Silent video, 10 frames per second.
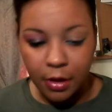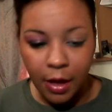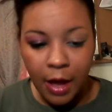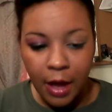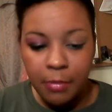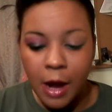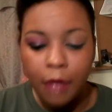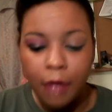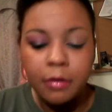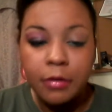
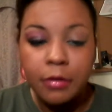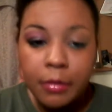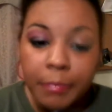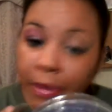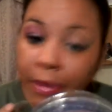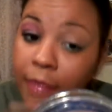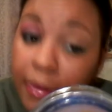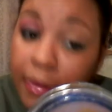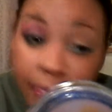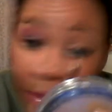eyebrow because
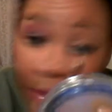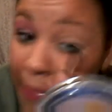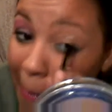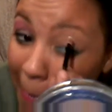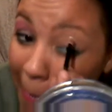I see